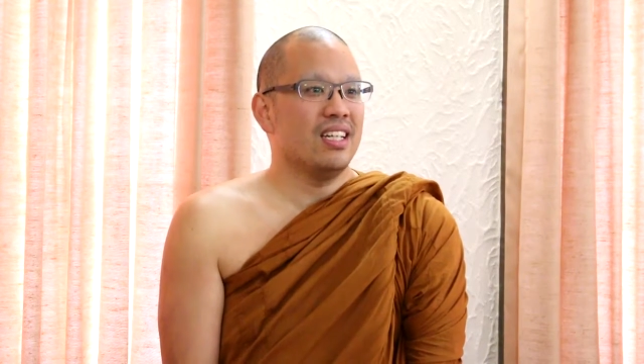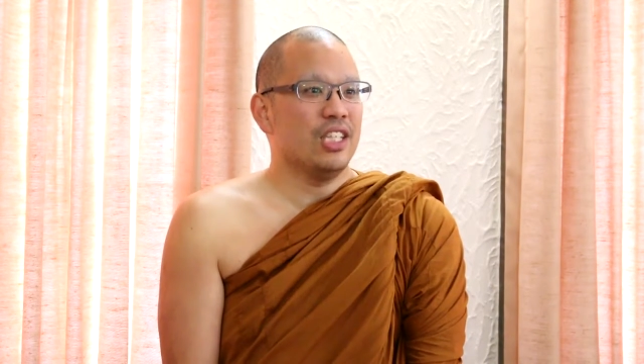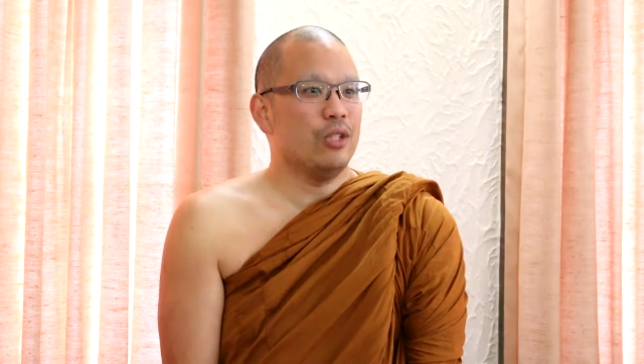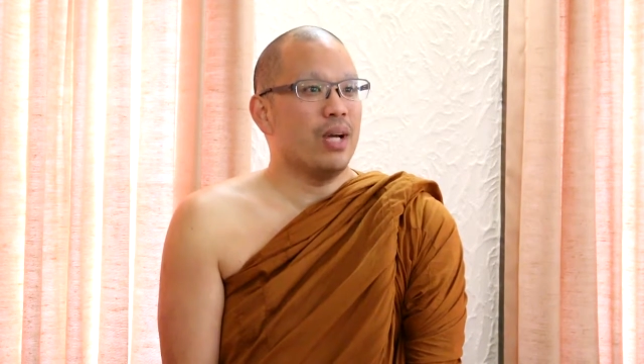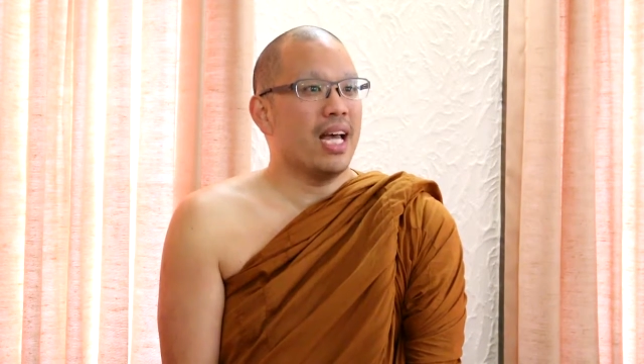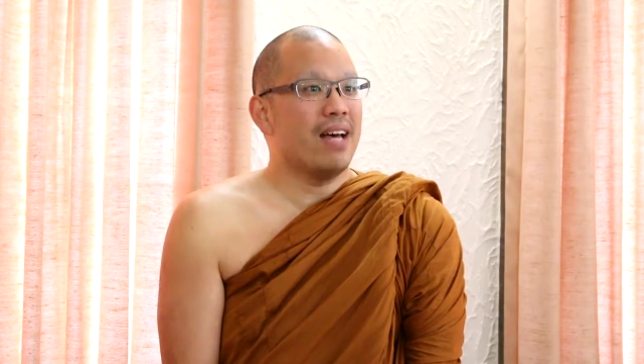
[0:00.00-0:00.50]

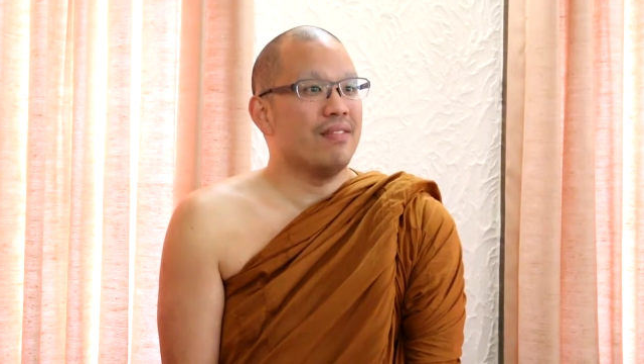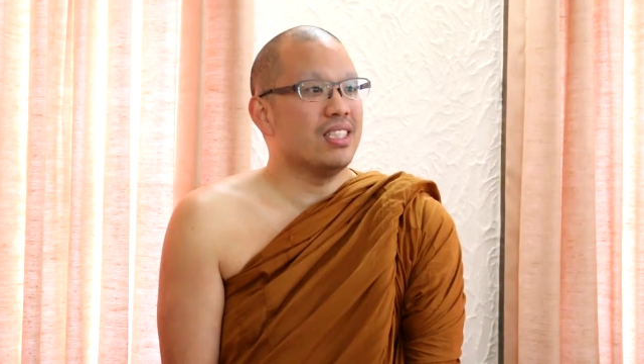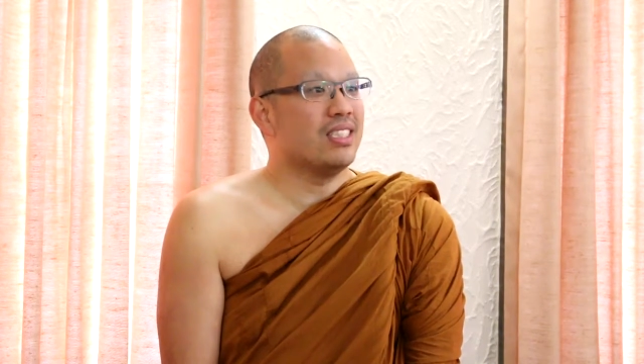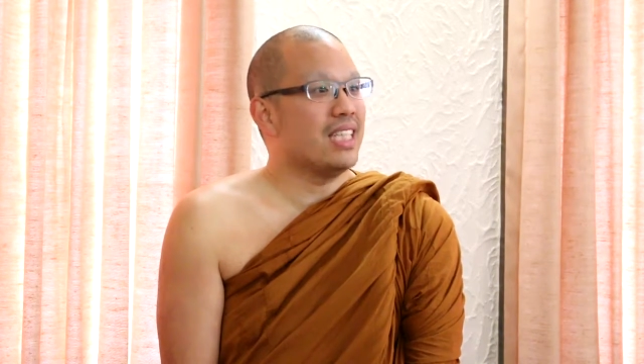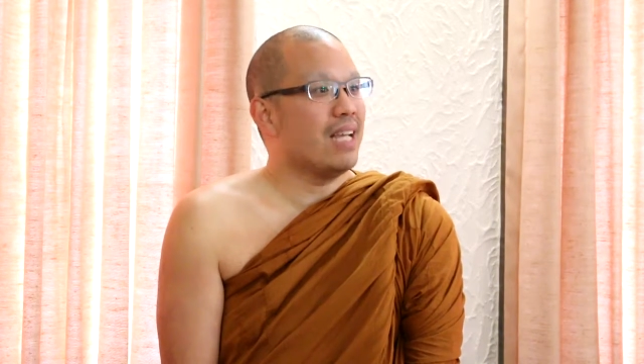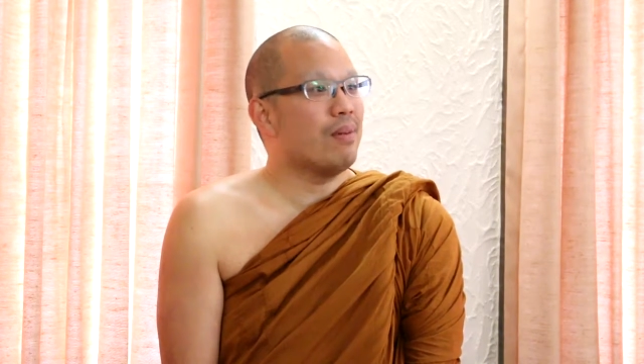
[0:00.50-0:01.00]
You have the
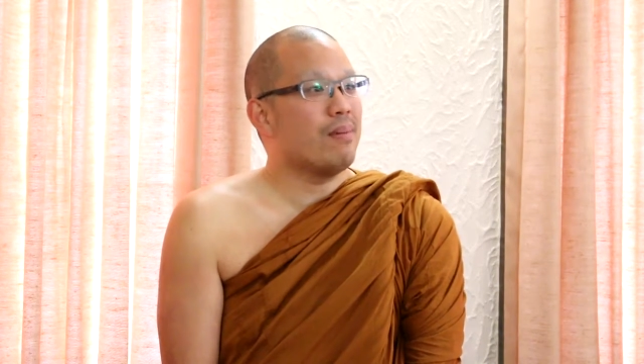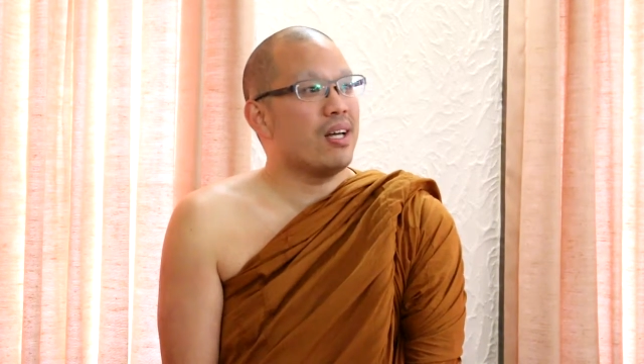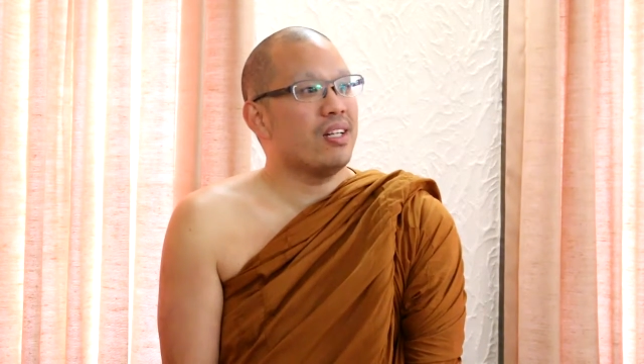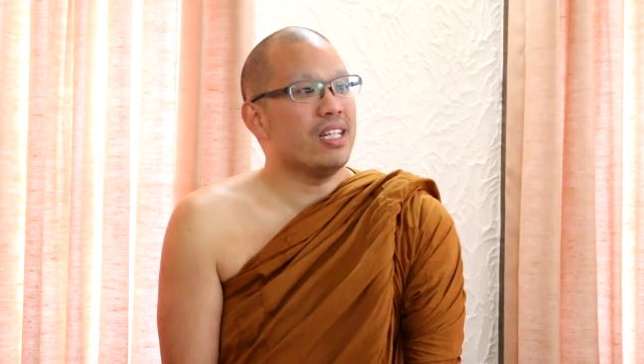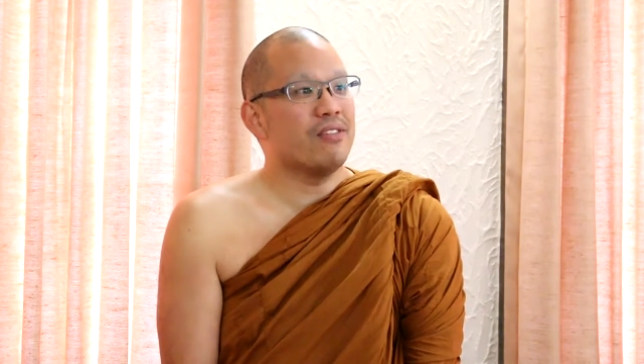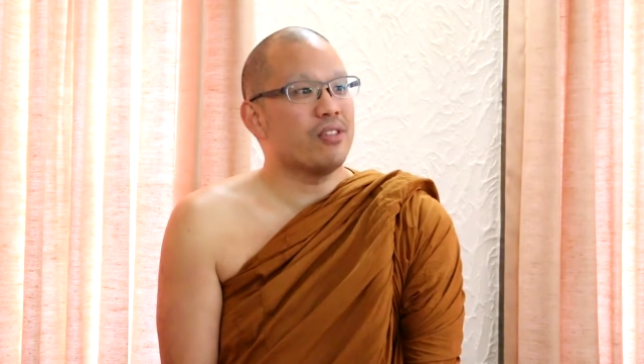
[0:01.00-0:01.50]
same
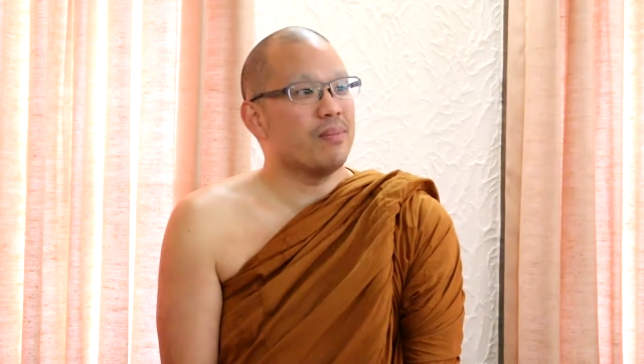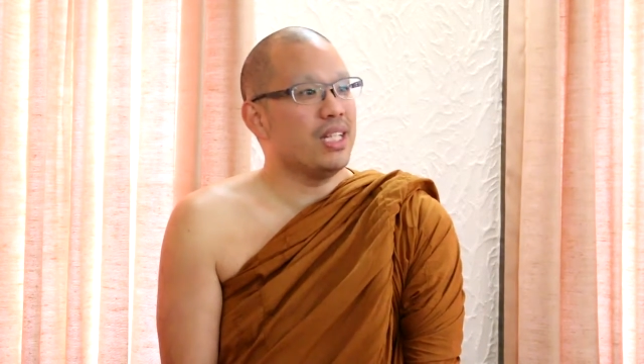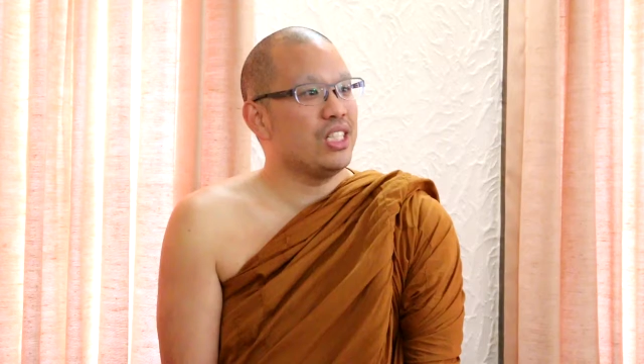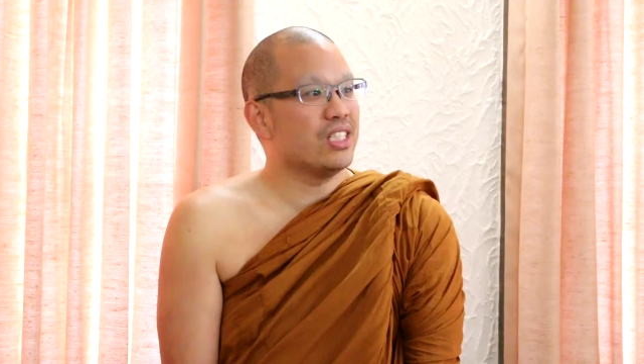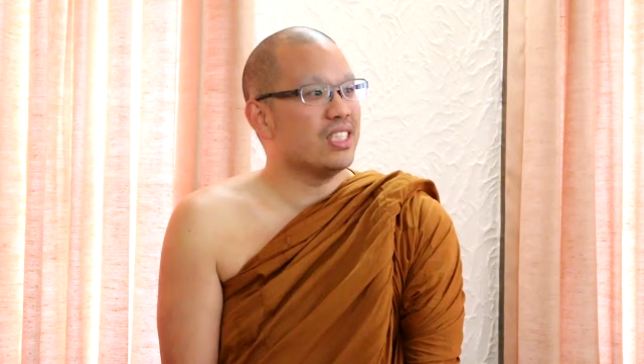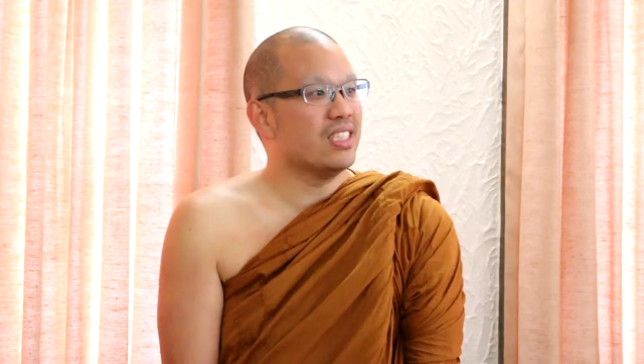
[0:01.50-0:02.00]
amount of
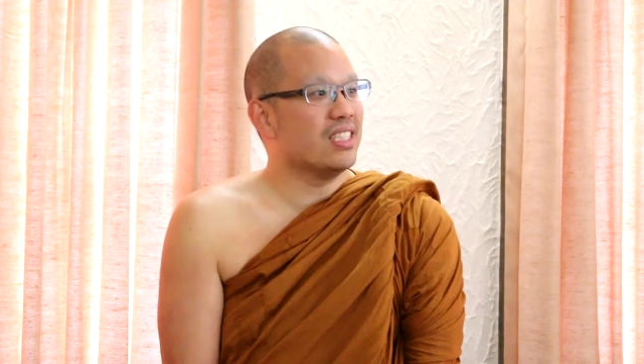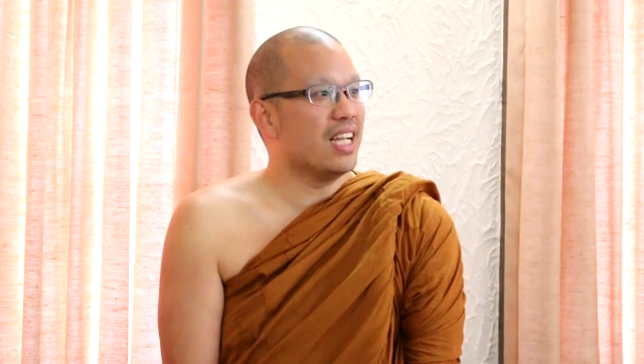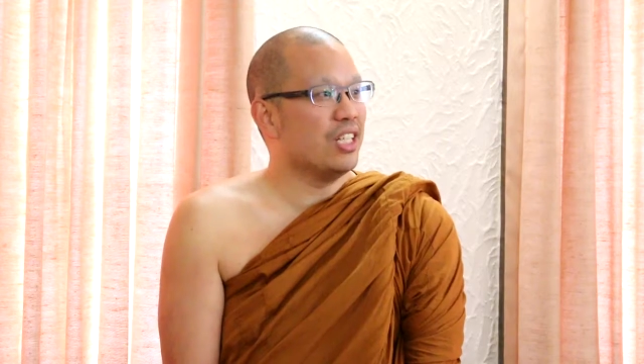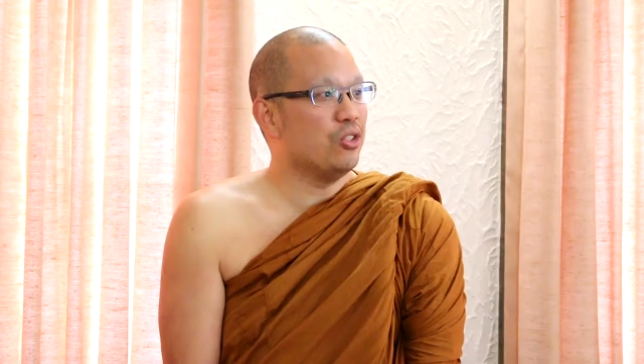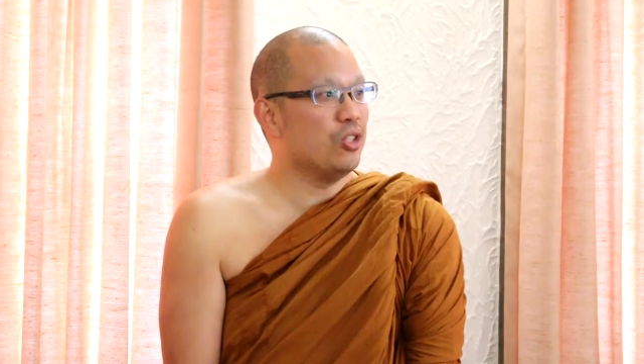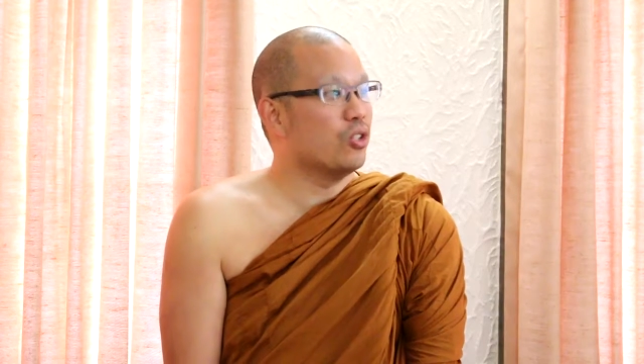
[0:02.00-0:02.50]
information
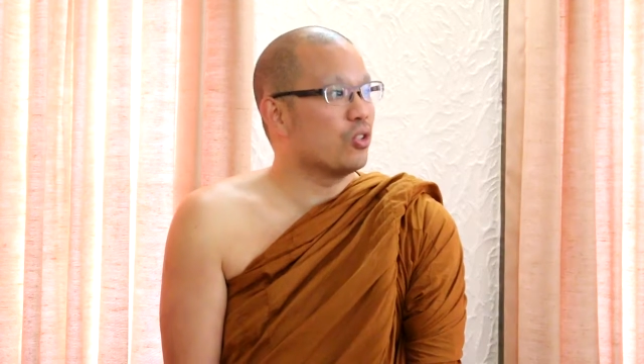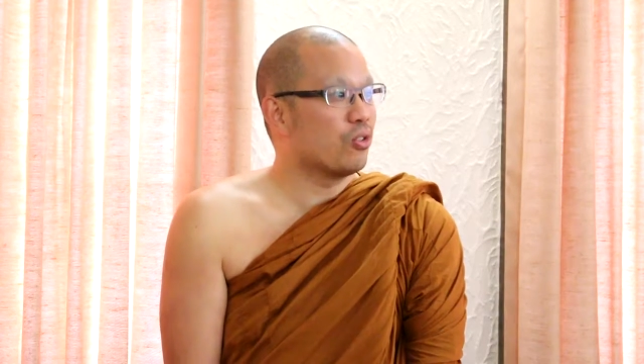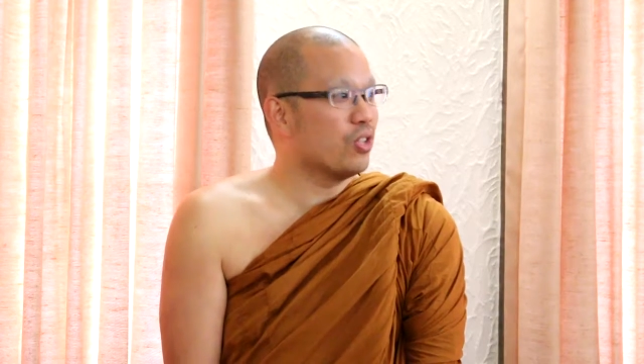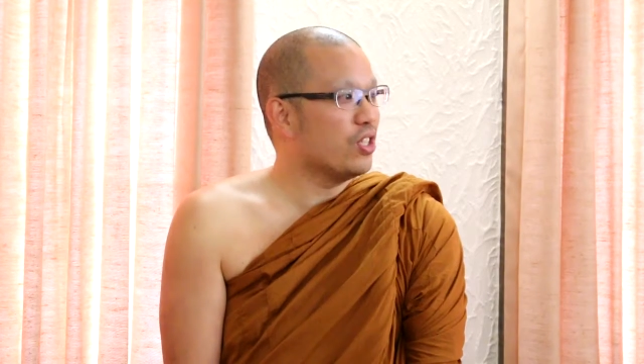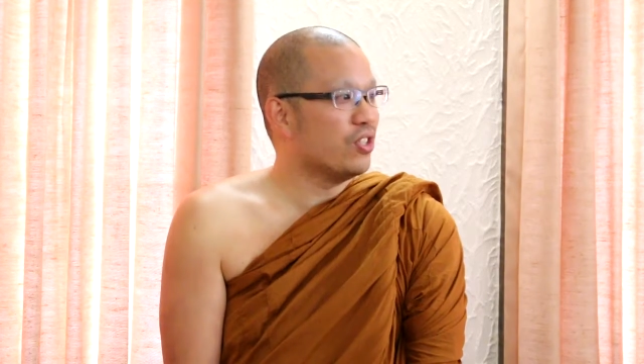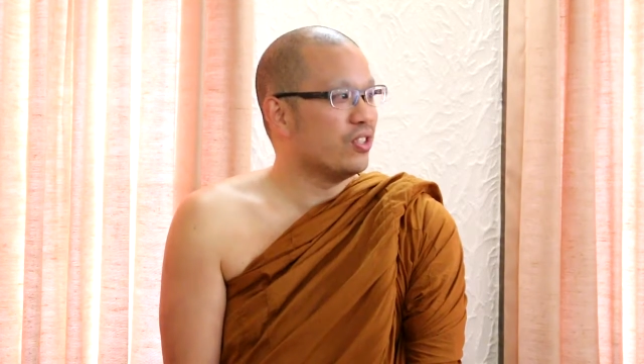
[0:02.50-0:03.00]
and you don't
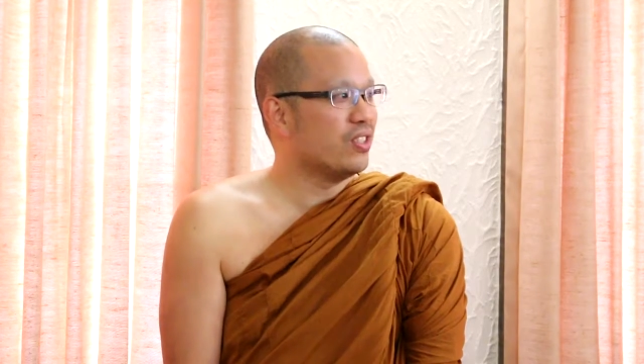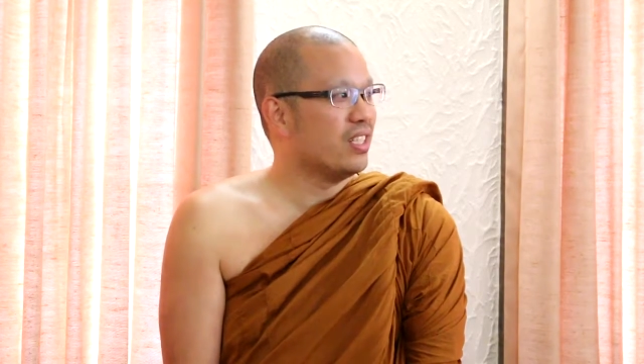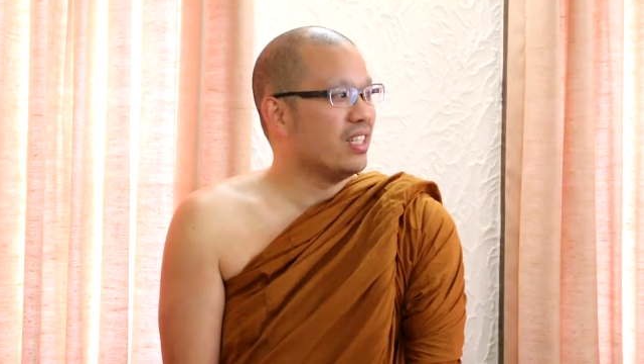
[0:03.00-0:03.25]
grow.